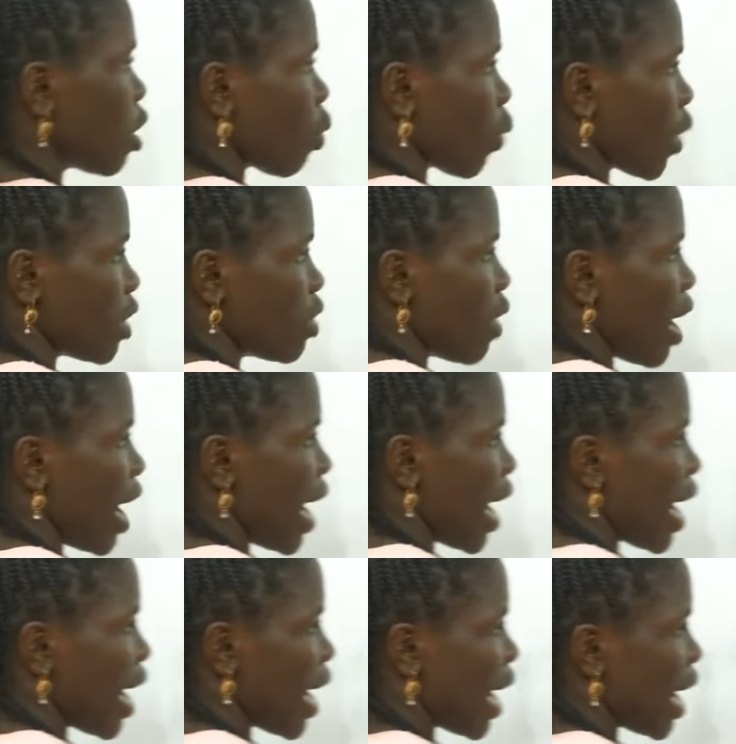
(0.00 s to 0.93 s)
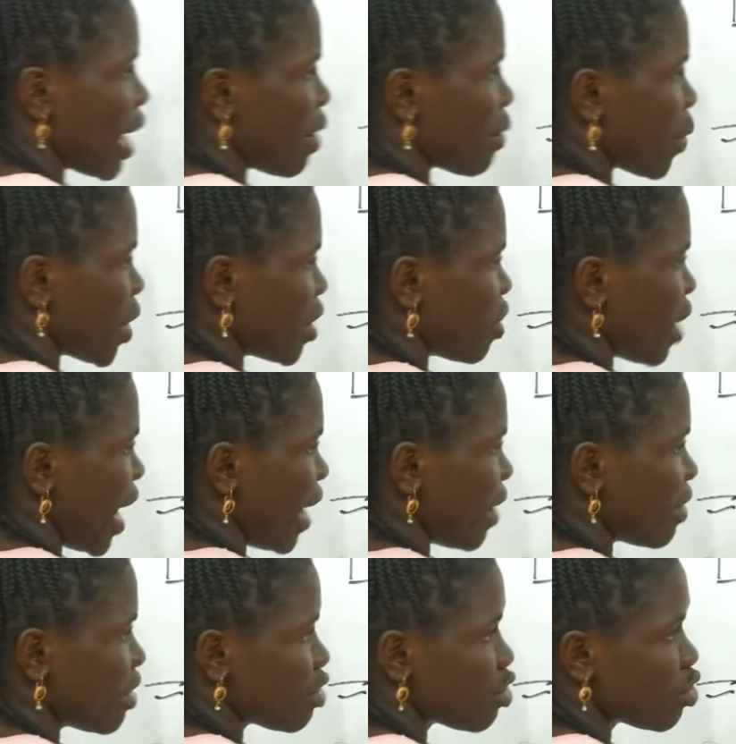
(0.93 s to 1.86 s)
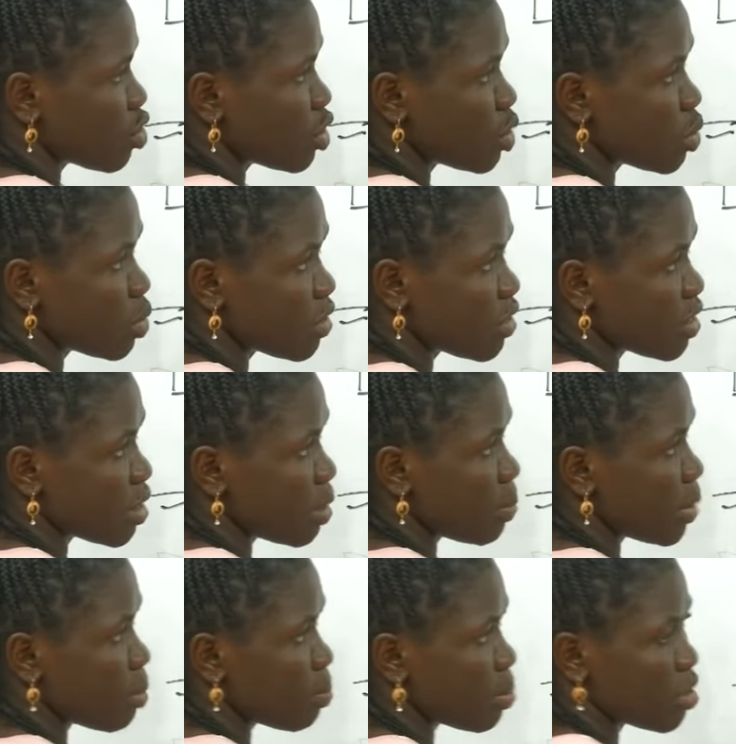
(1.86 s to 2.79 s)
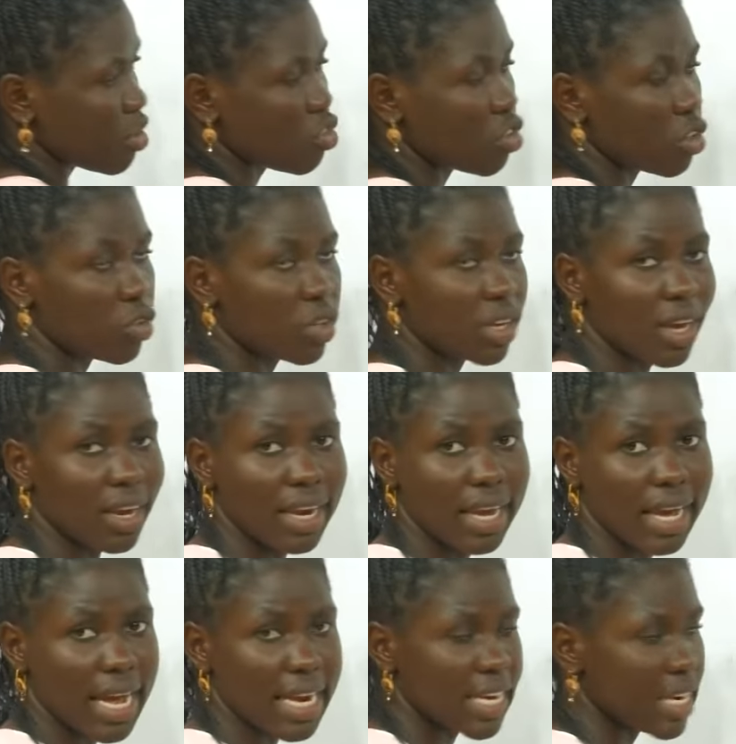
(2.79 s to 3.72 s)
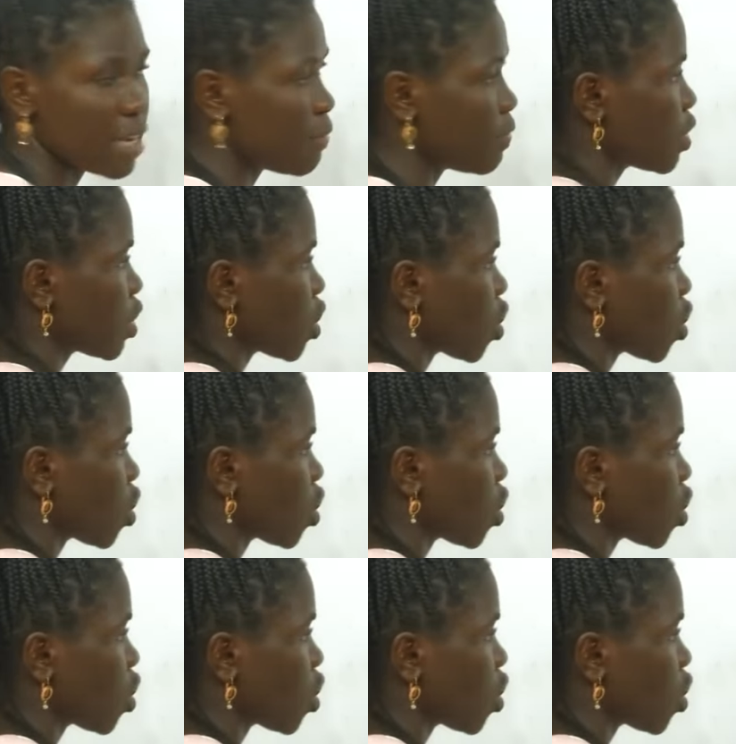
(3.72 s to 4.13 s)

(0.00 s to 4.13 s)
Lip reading: When you add these two, you will still be in position to get negative